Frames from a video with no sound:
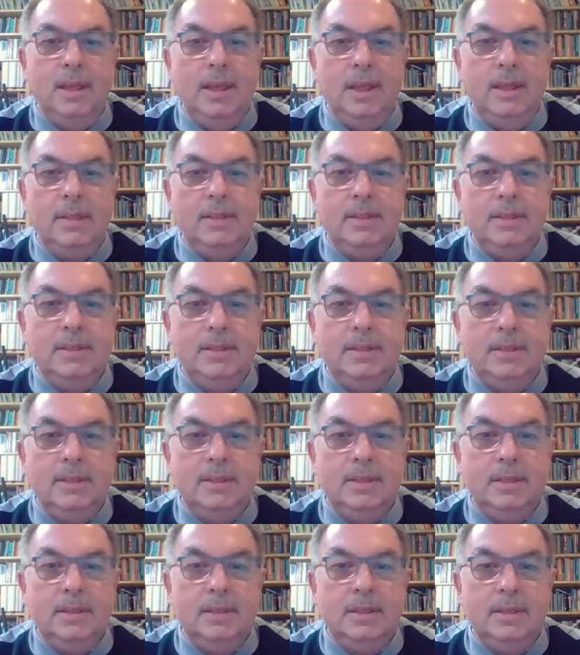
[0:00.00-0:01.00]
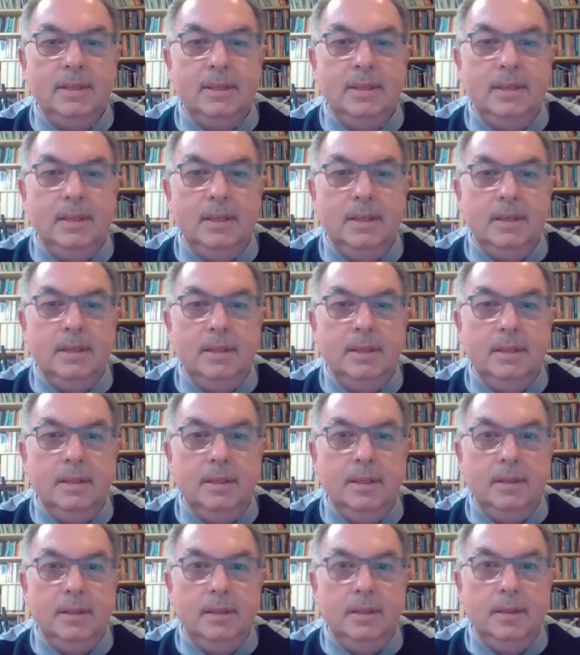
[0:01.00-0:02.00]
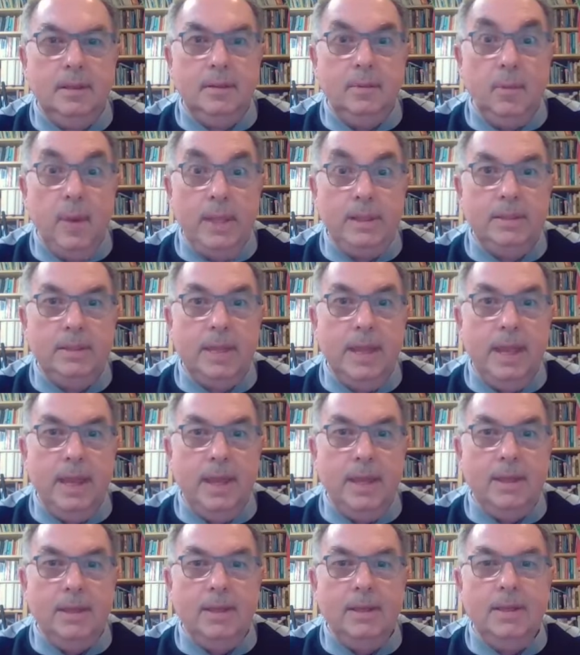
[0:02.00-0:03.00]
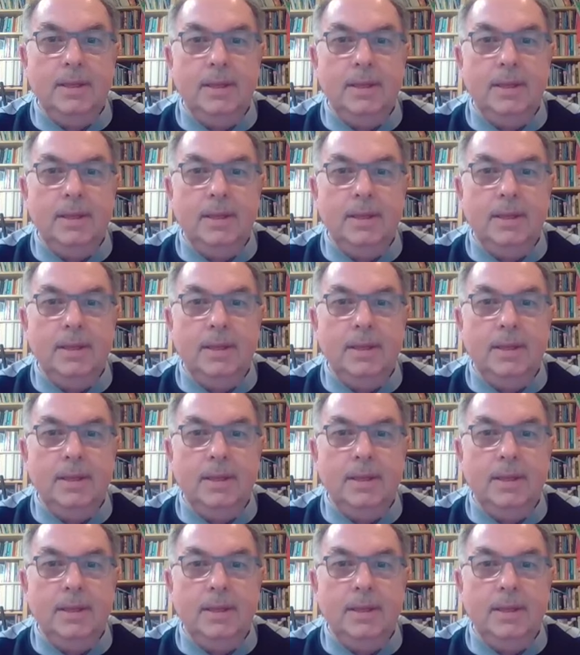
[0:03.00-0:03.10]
It's Wednesday.